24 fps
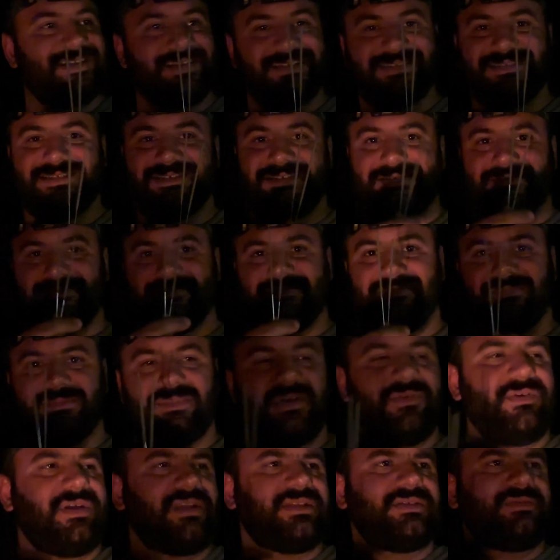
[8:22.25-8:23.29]
Got some.
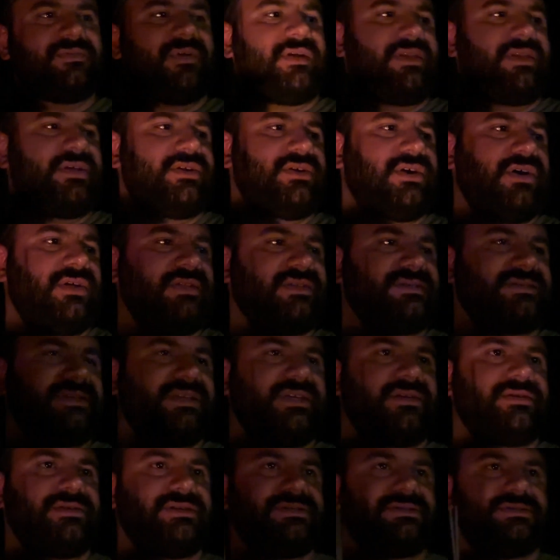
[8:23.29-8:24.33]
What do you call this in
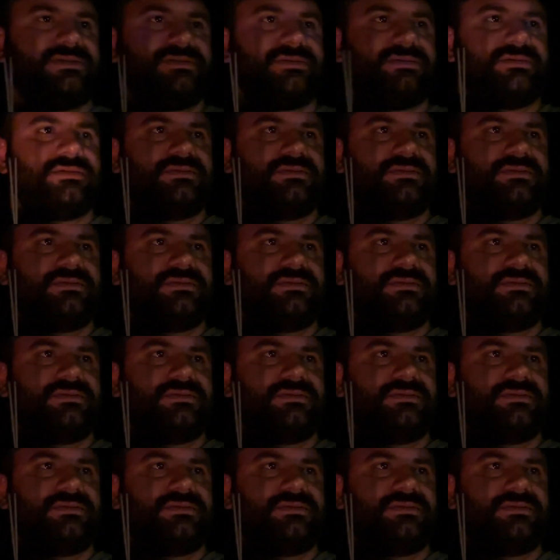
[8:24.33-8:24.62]
English?